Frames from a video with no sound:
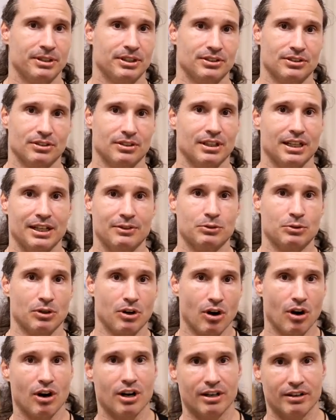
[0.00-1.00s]
because their lives
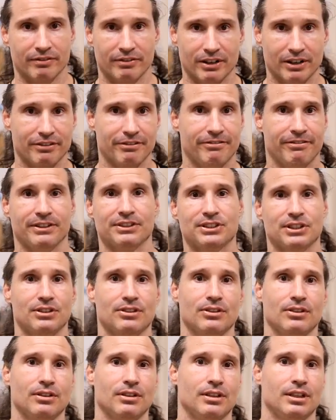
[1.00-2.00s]
were hard and very
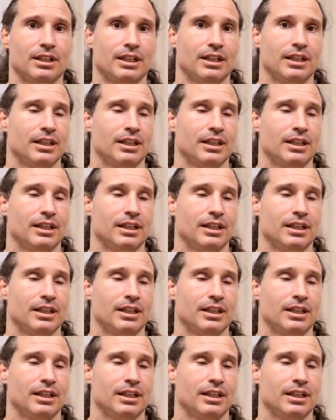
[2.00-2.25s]
physical